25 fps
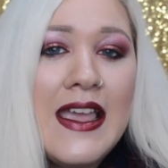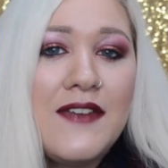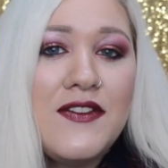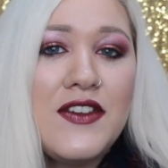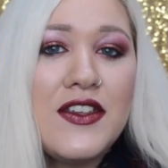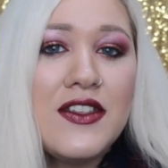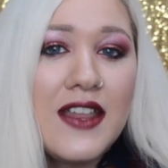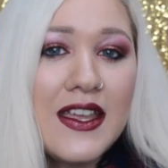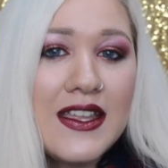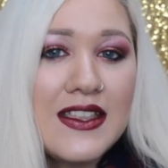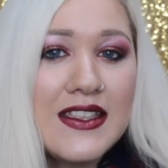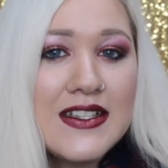If
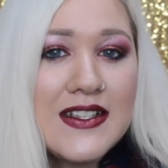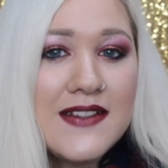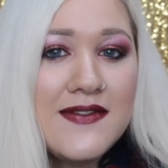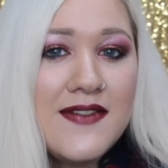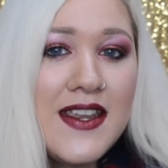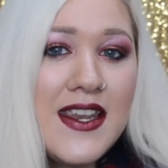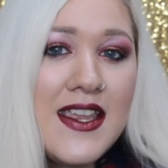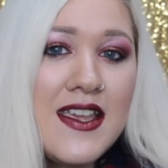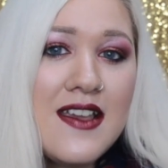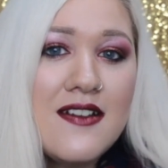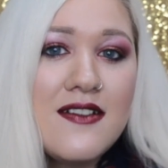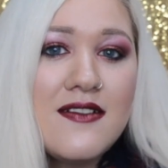you like this
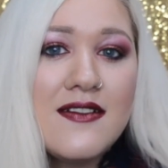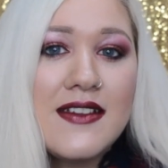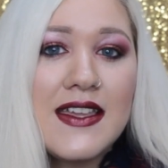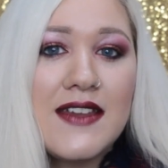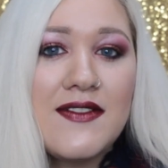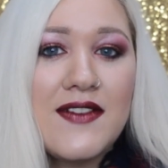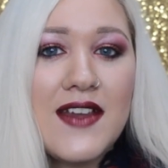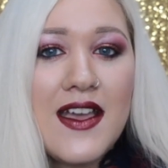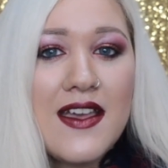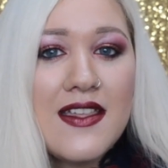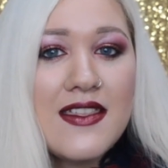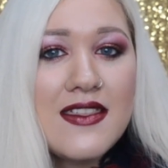video,
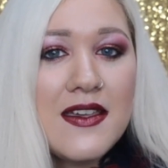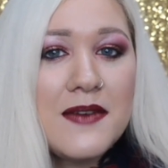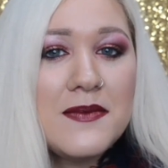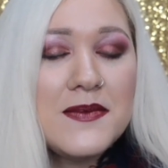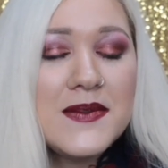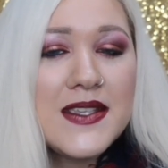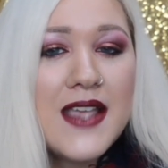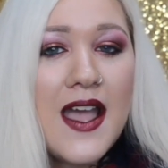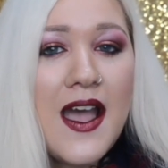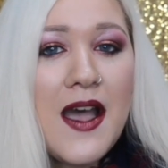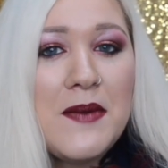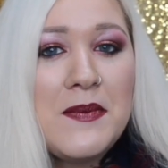give it a
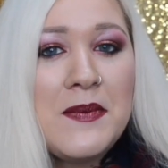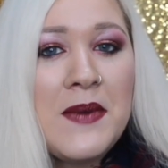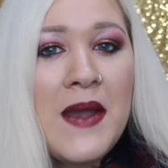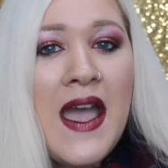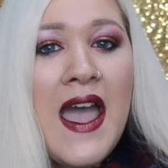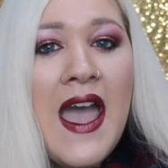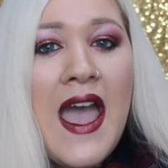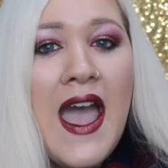thumbs up.